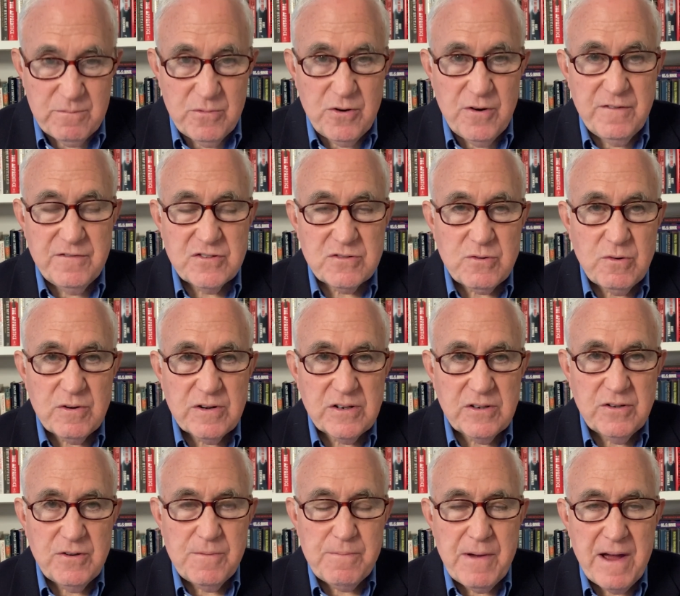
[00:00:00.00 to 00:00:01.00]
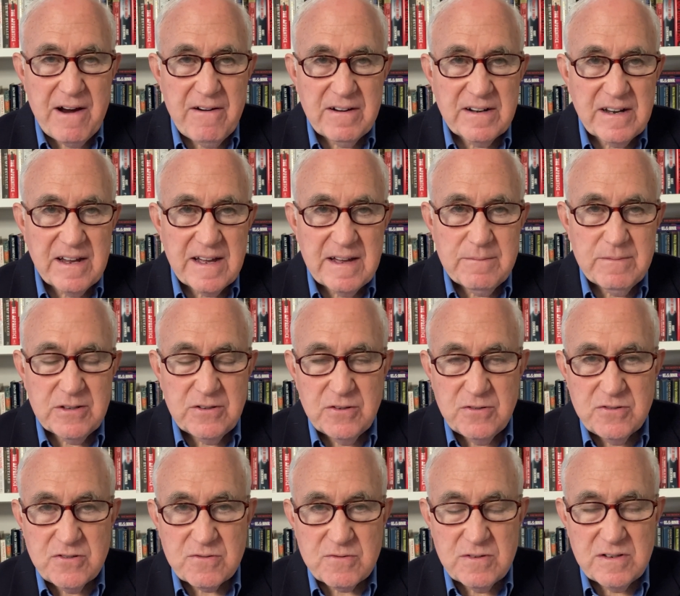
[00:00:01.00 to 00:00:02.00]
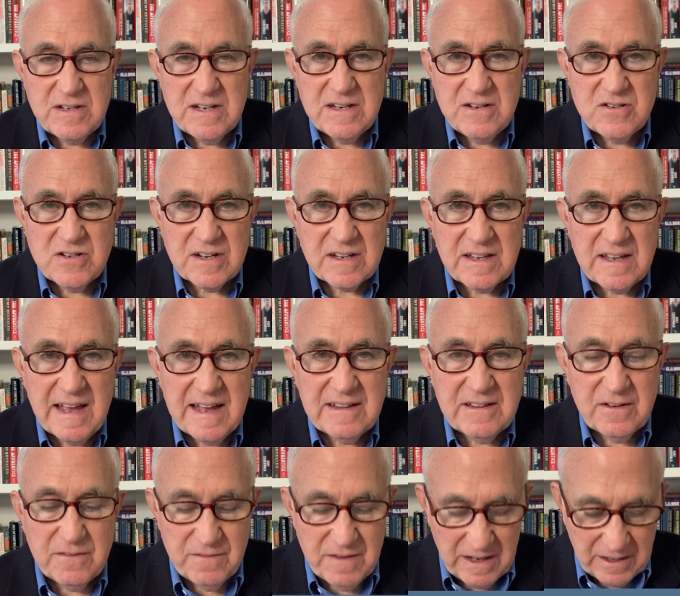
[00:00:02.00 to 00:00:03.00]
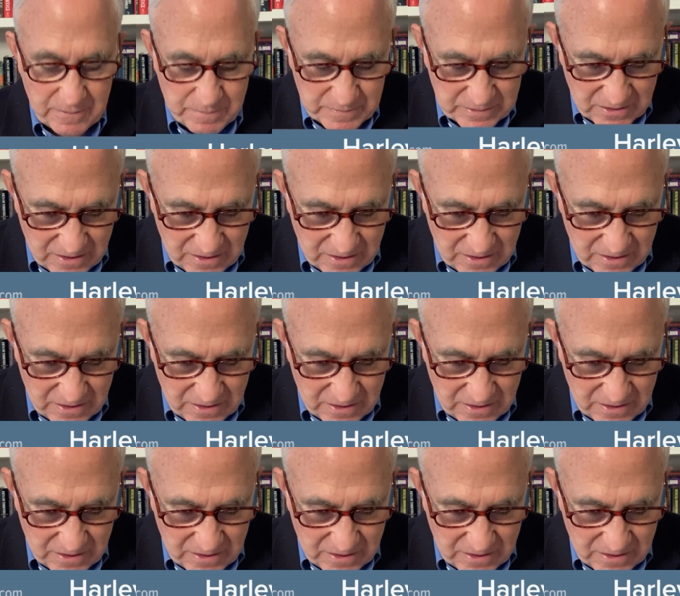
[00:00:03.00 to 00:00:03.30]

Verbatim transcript: moves toward a new paradigm, a new strategic and development